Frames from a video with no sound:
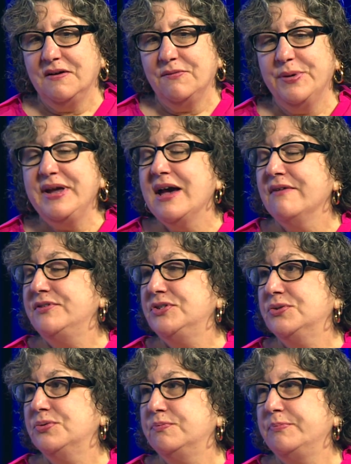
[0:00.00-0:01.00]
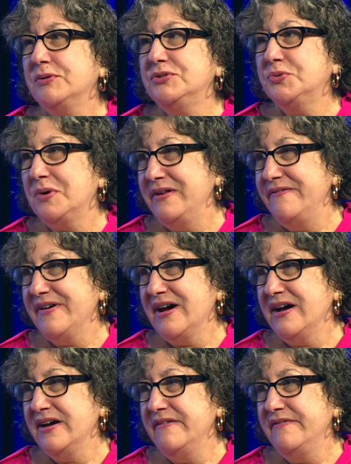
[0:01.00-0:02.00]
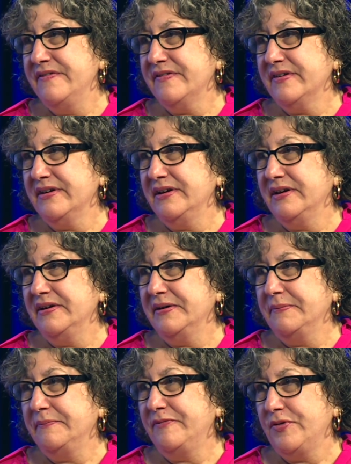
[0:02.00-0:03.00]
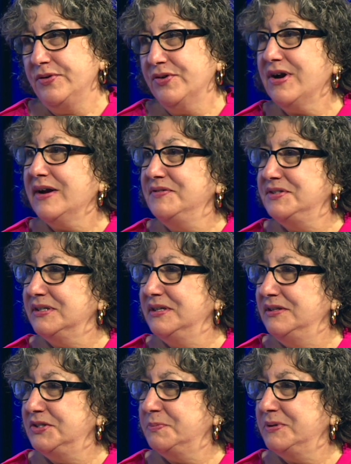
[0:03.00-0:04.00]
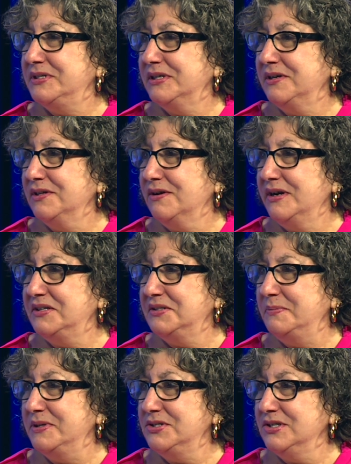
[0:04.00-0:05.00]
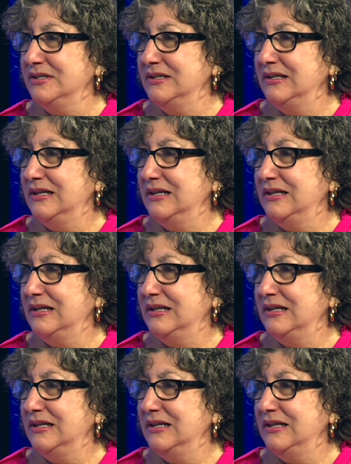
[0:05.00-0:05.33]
We have about 25 photographs in this particular exhibition.